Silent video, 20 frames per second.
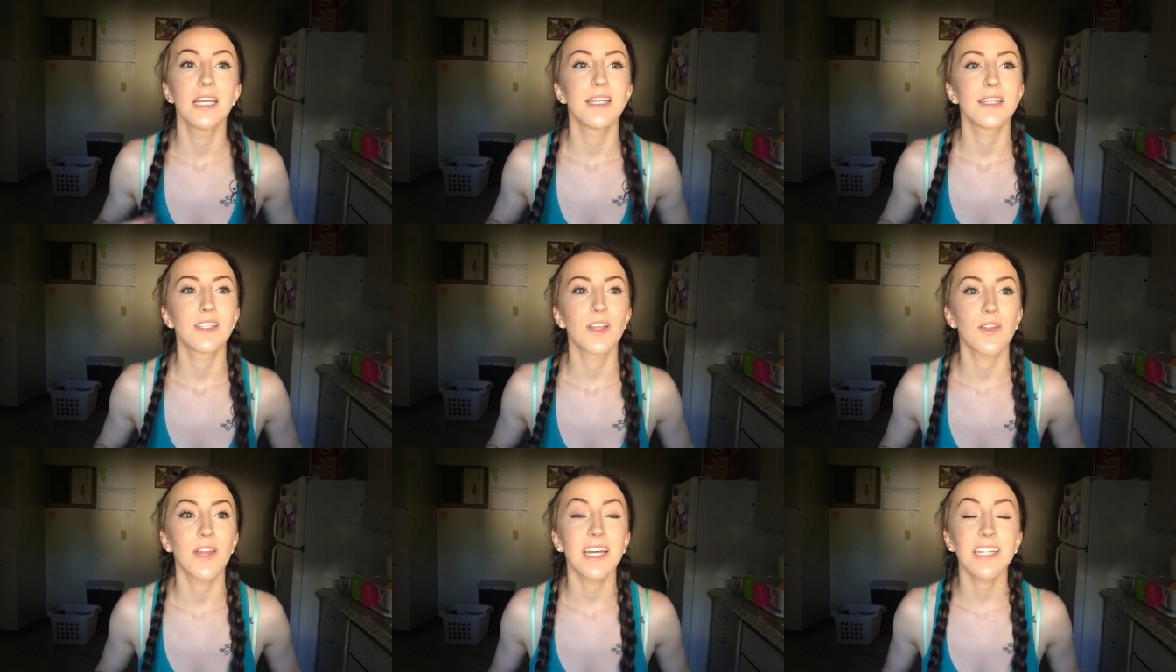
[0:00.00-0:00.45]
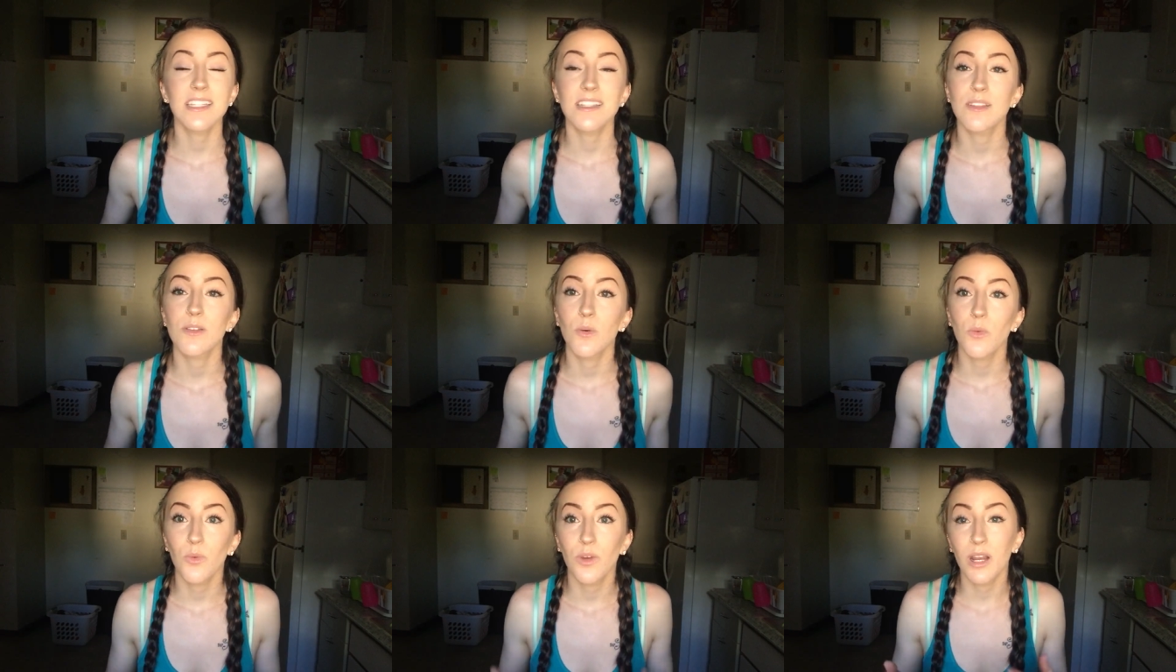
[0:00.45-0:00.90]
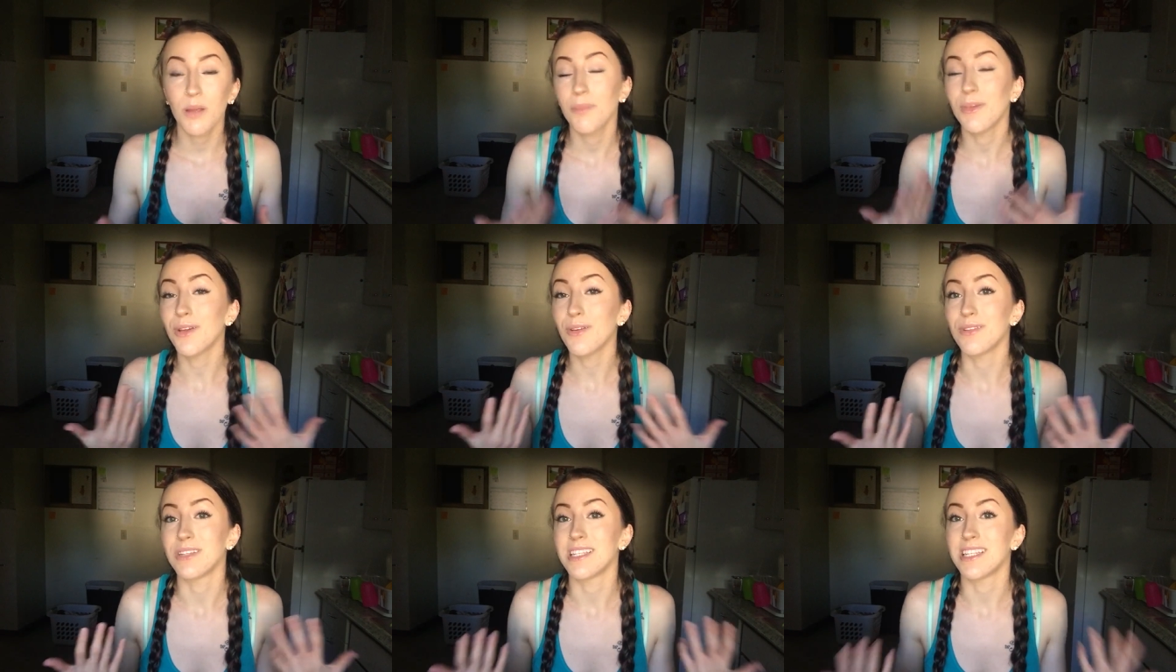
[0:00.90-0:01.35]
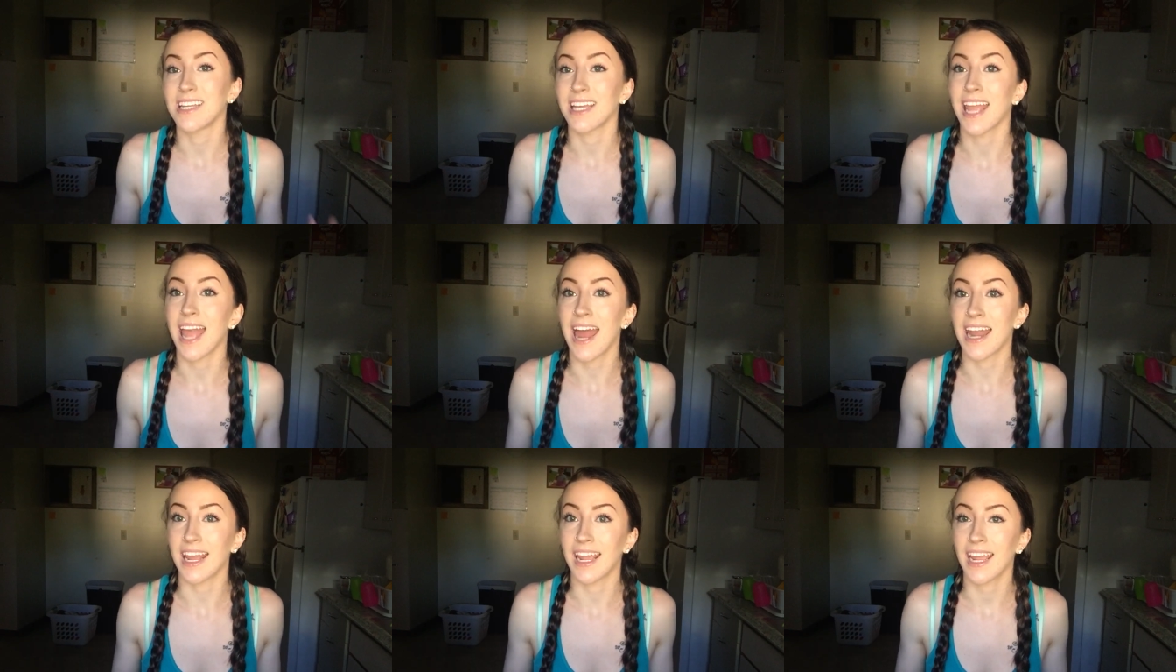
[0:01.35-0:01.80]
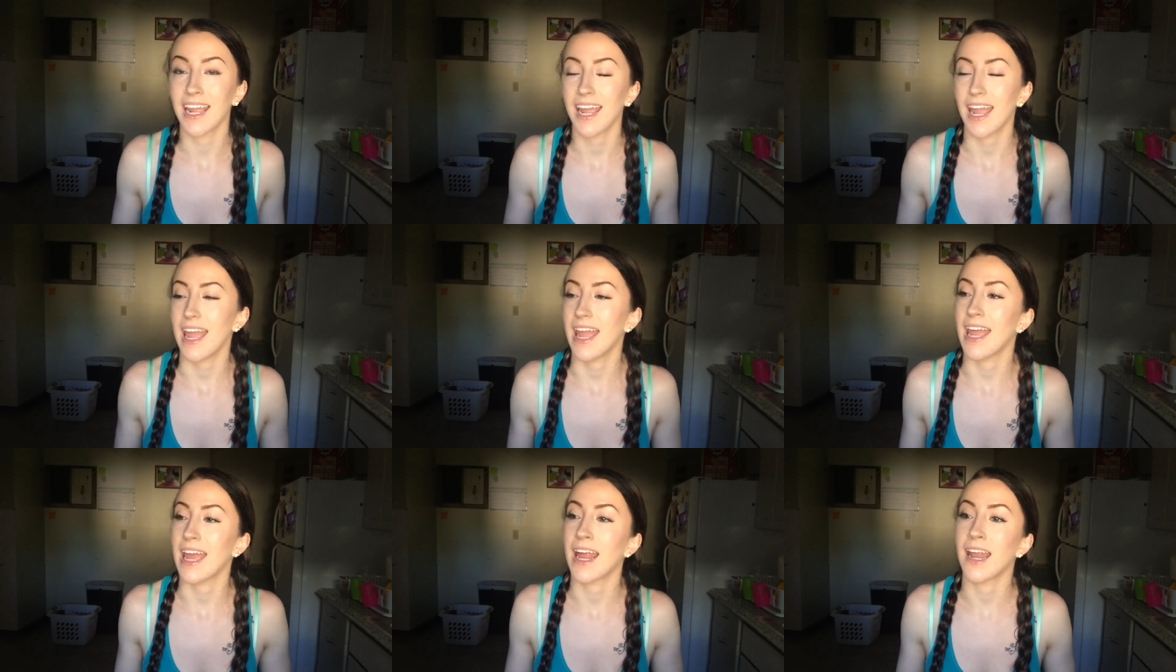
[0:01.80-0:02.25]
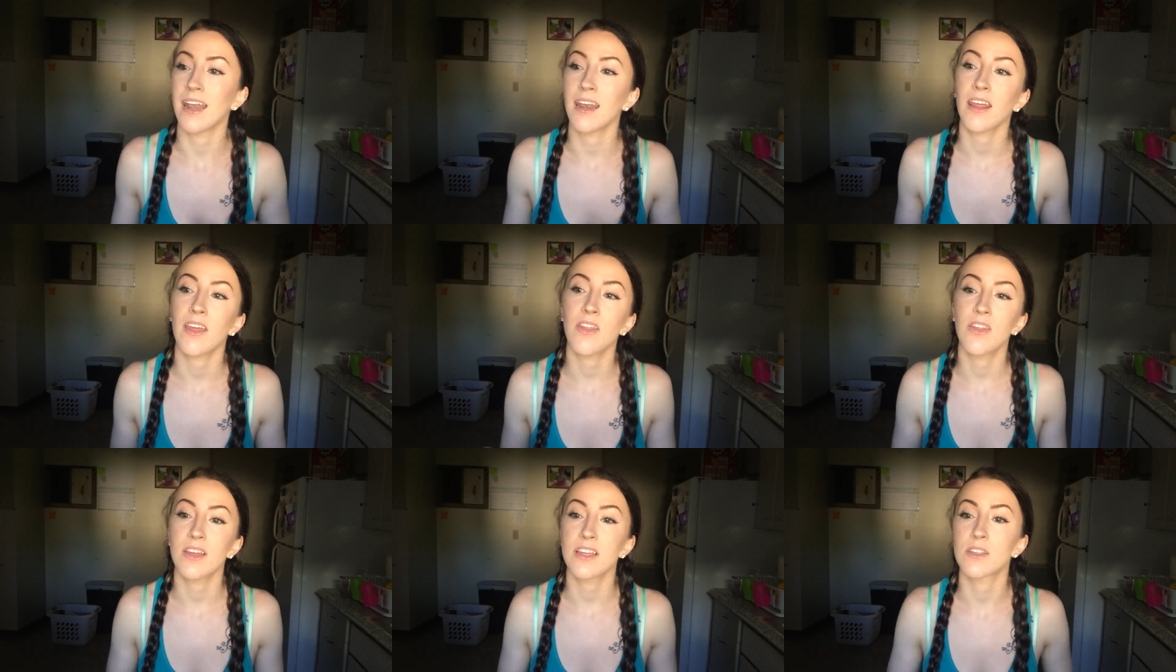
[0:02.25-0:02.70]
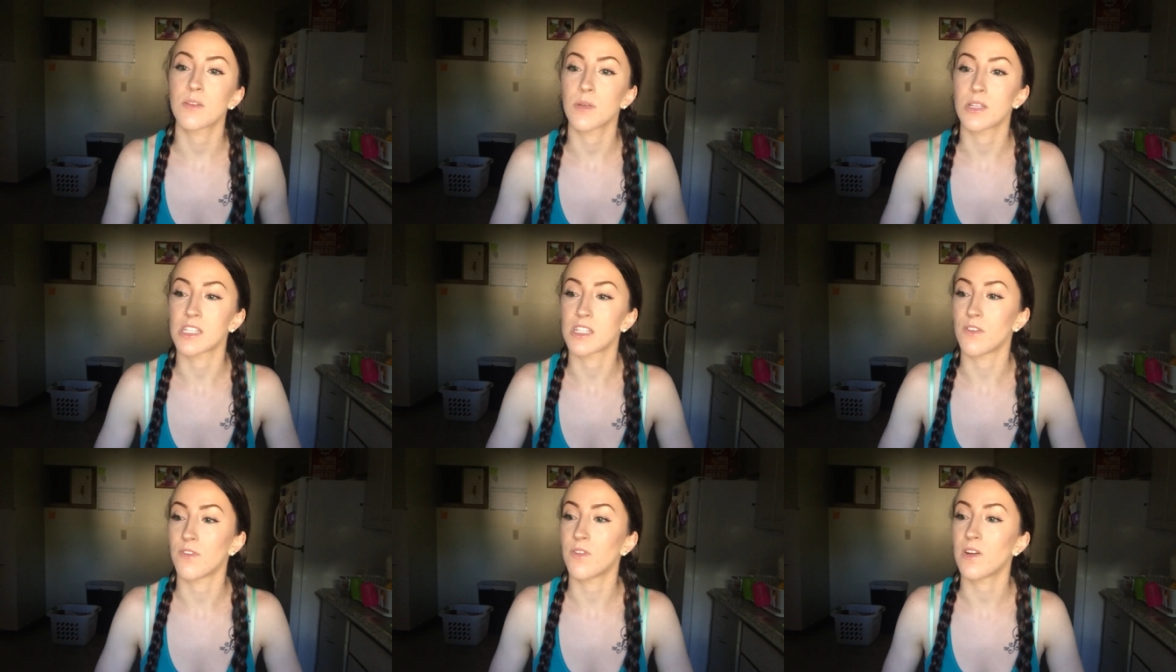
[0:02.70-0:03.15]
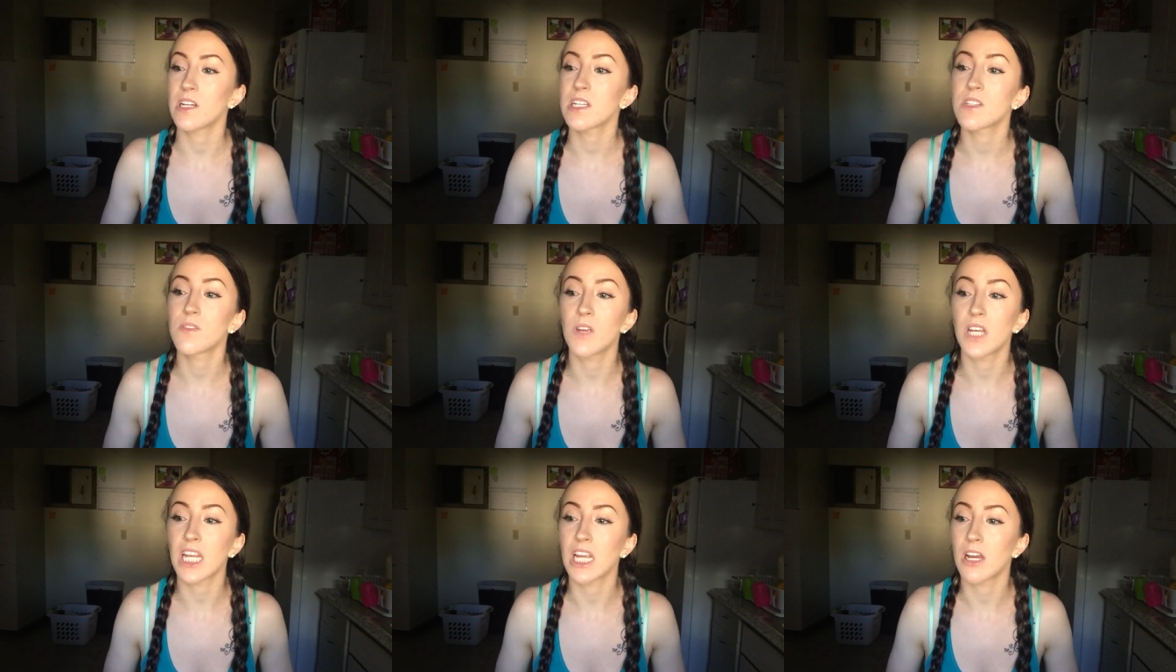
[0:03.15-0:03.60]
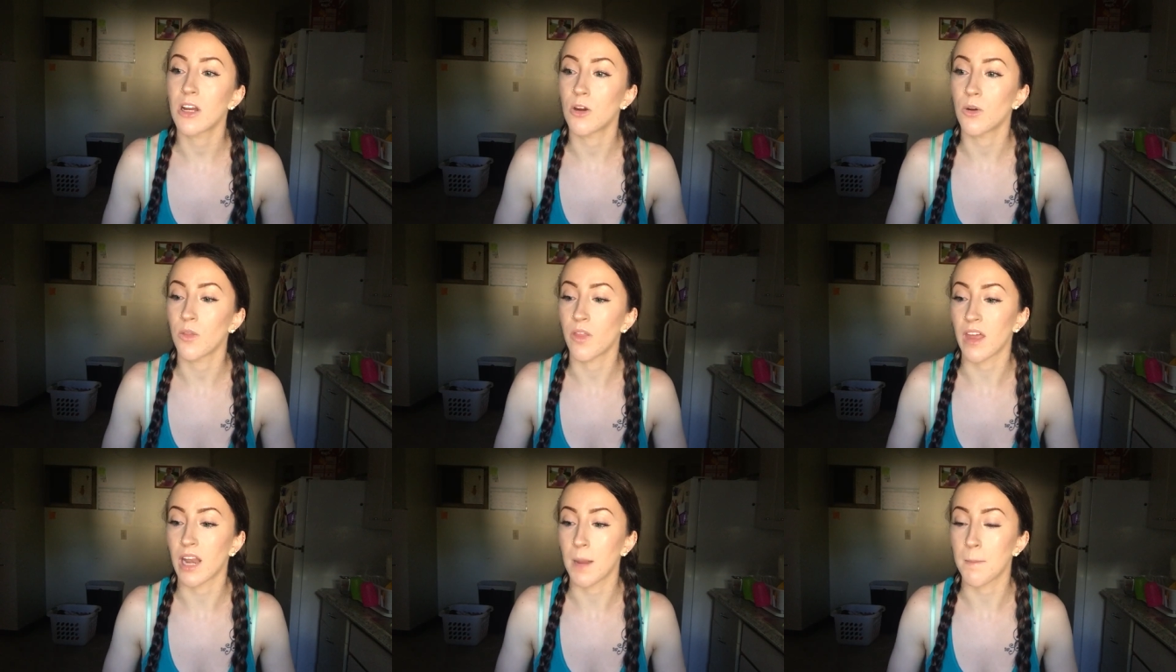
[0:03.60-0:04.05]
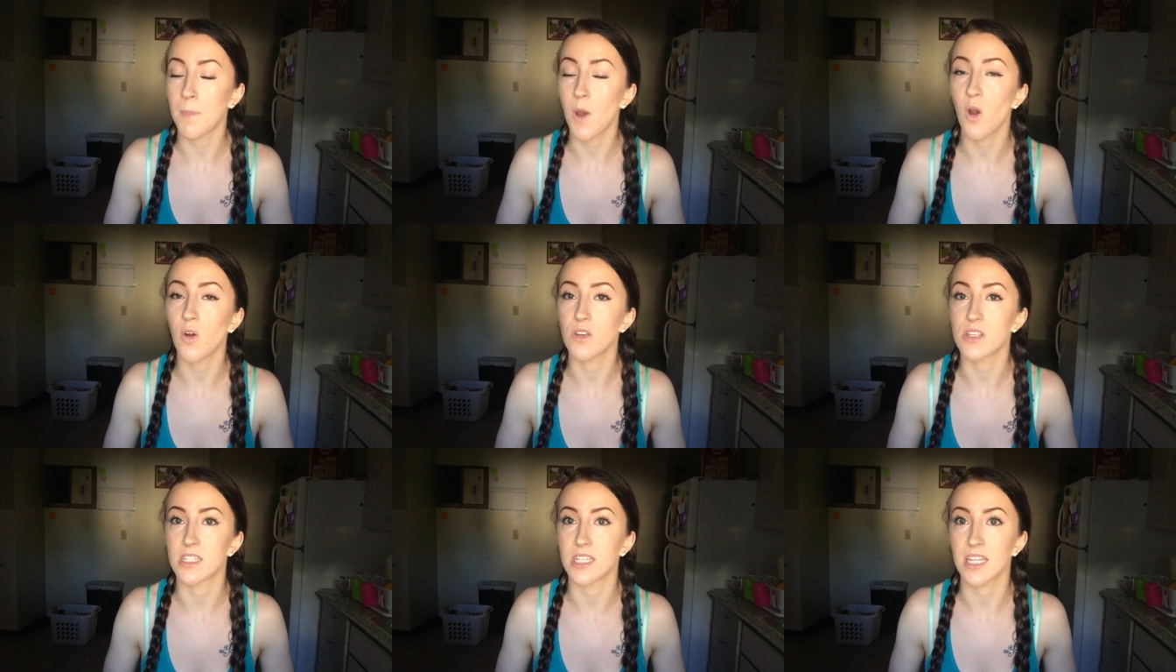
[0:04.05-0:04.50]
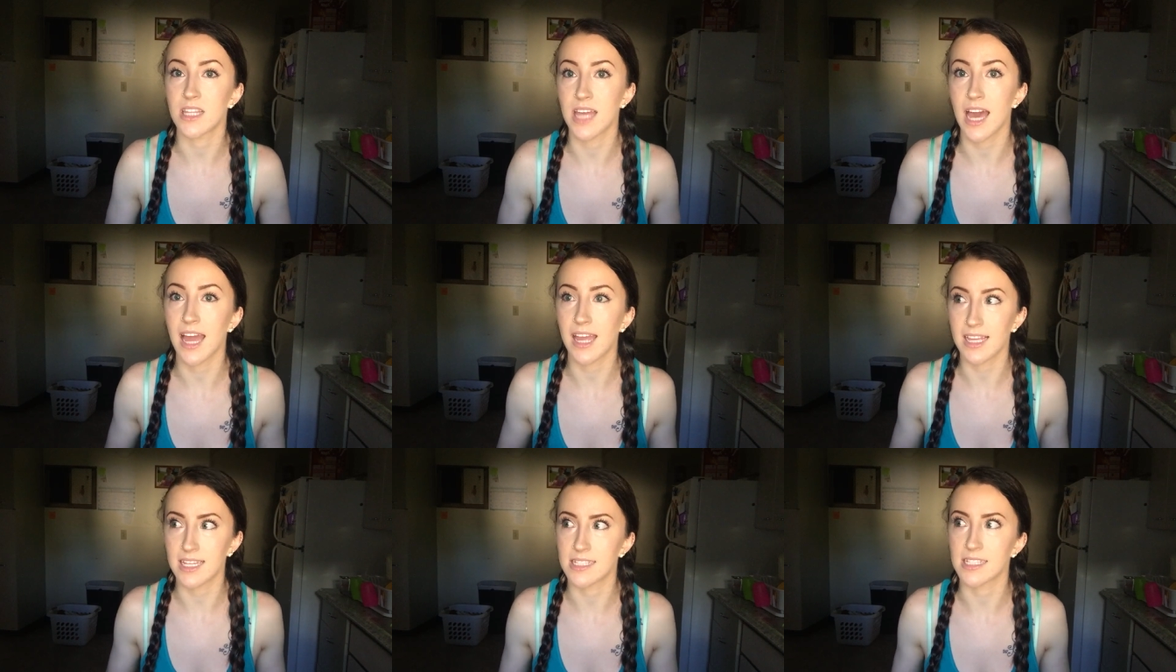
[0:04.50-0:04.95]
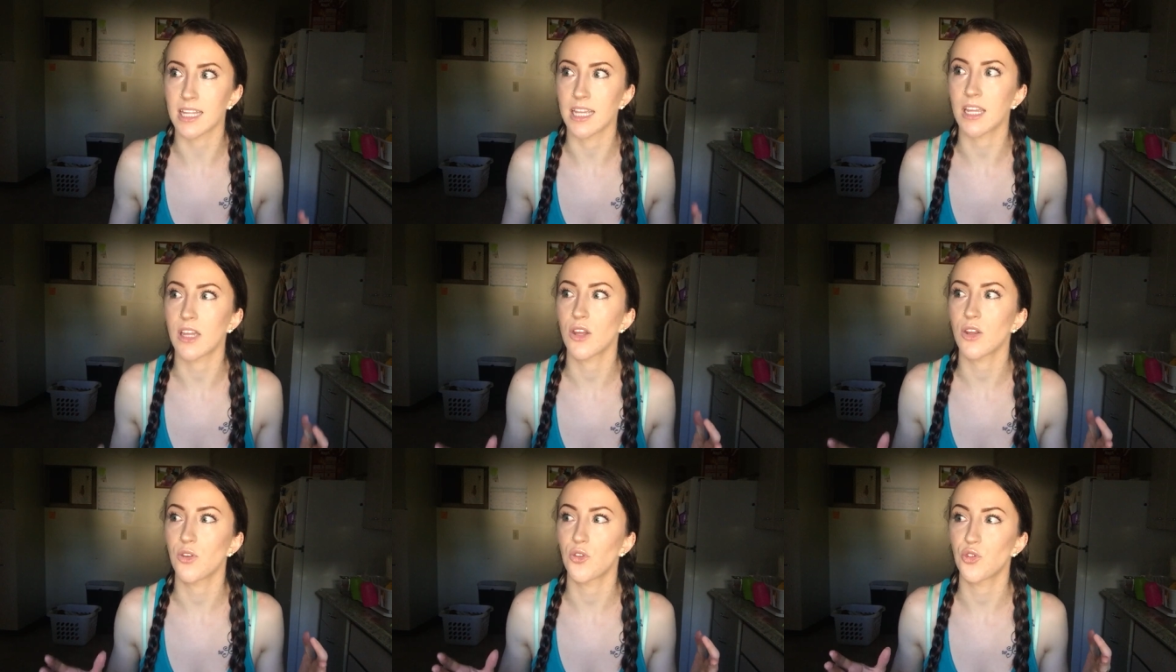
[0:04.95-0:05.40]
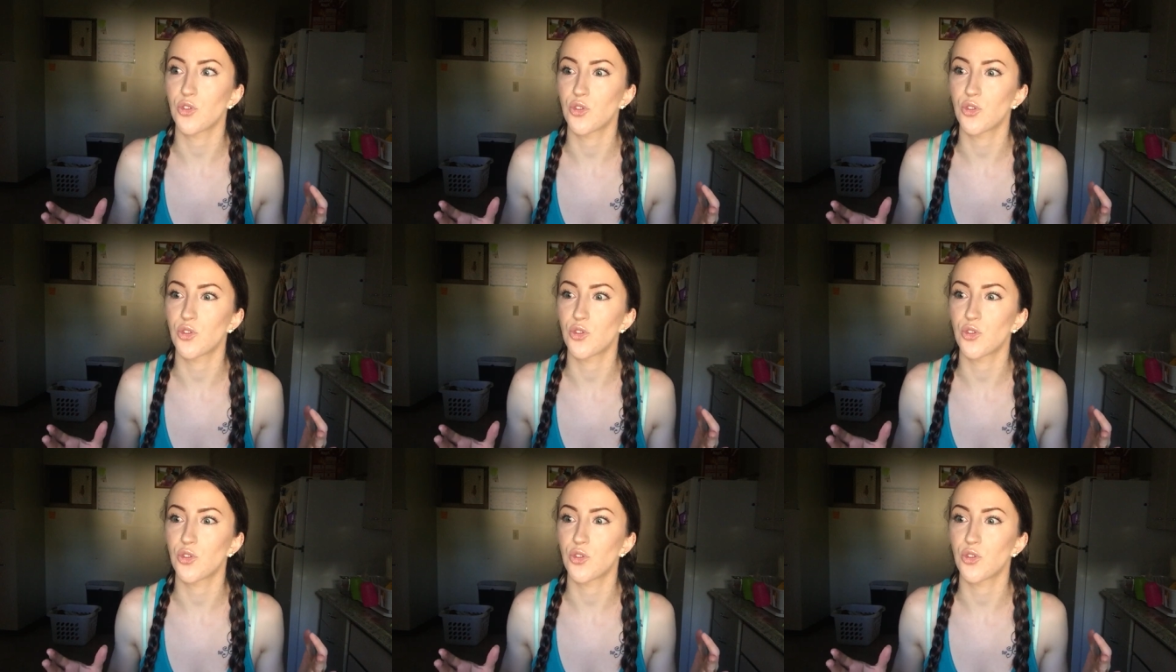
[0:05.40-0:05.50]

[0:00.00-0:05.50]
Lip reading: So that's what I'm used to getting, and this was the first video that I posted that is like